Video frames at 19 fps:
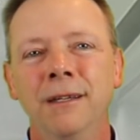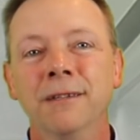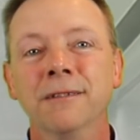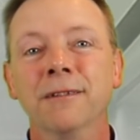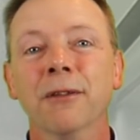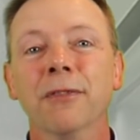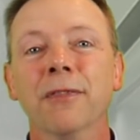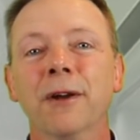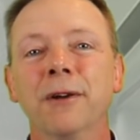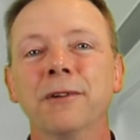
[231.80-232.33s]

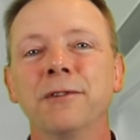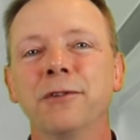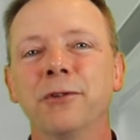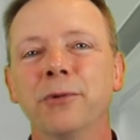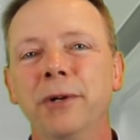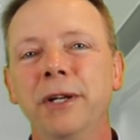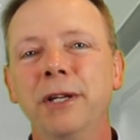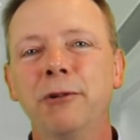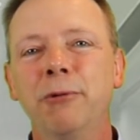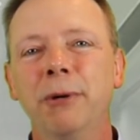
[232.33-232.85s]
So there's
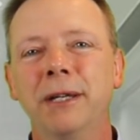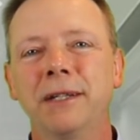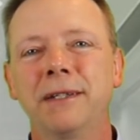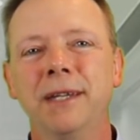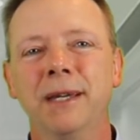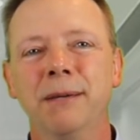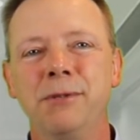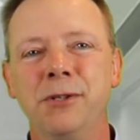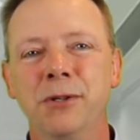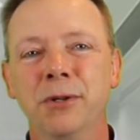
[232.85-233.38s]
3 quick
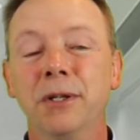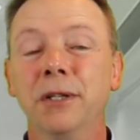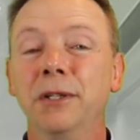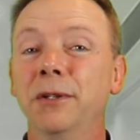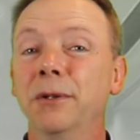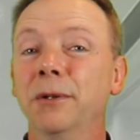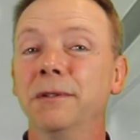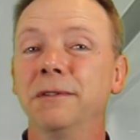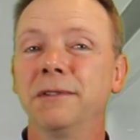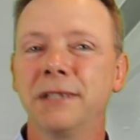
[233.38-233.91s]
tips you can
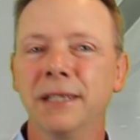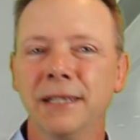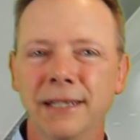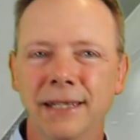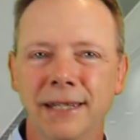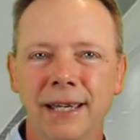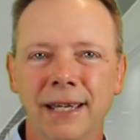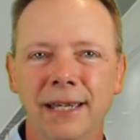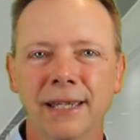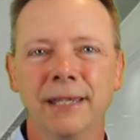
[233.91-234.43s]
use
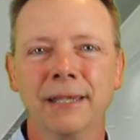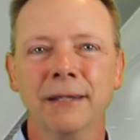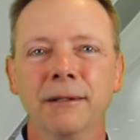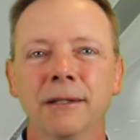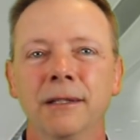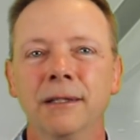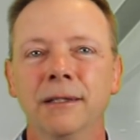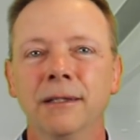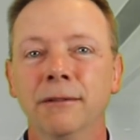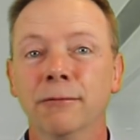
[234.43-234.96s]
today.
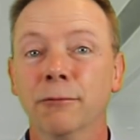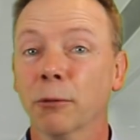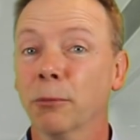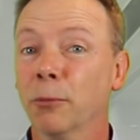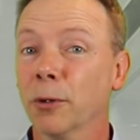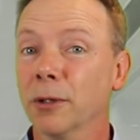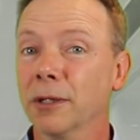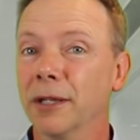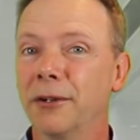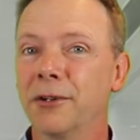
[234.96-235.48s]
For
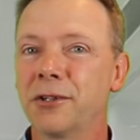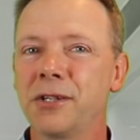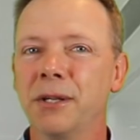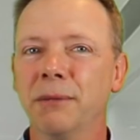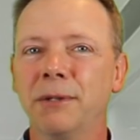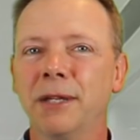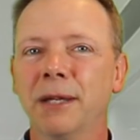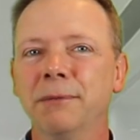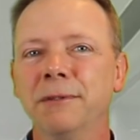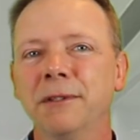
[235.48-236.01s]
more
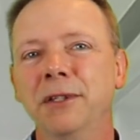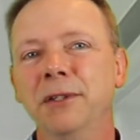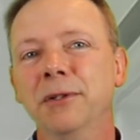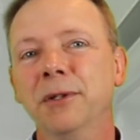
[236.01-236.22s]
leadership tips that